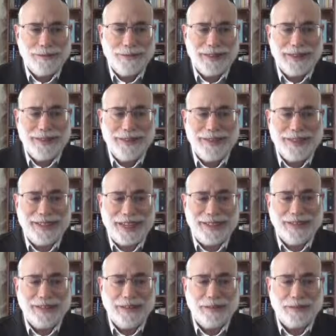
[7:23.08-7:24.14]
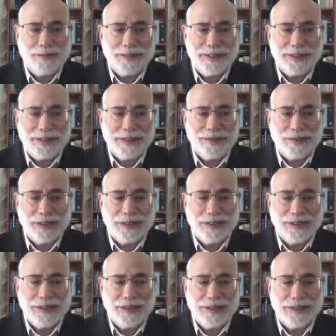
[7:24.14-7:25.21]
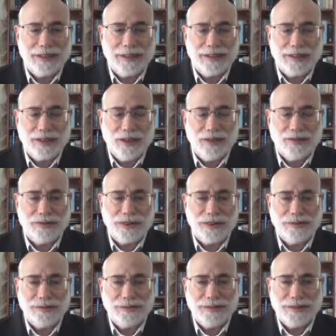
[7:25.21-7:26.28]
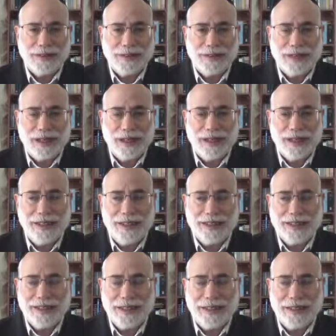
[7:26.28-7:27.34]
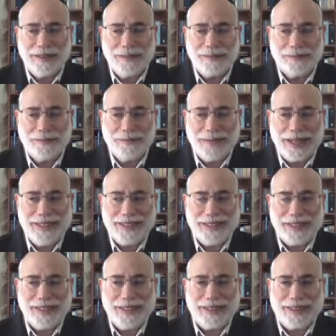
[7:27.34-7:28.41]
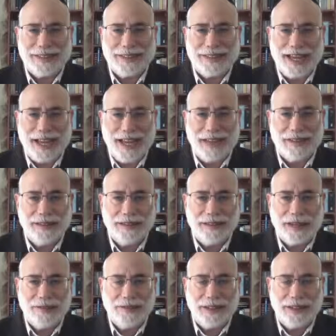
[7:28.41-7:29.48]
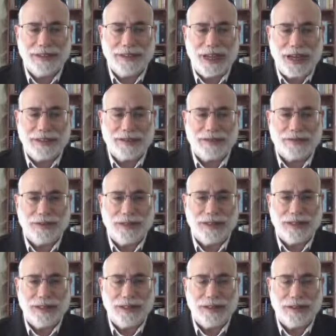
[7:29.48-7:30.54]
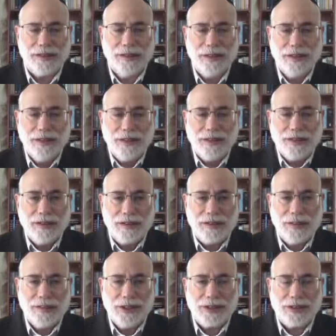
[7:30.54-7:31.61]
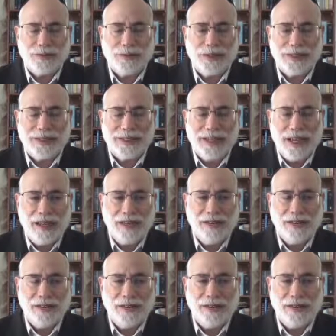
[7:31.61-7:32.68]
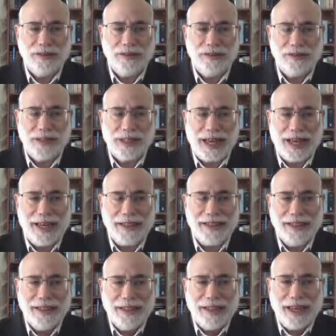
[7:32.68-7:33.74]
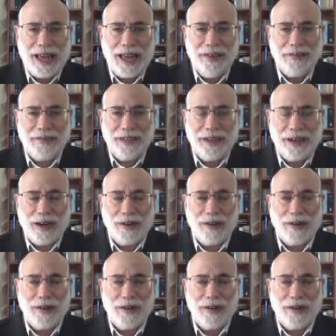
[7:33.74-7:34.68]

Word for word: be a nation of priests, according to the, the Torah, uh, it's basically a totalitarian doctrine. Uh, the, the Chumash will tell you that every uh,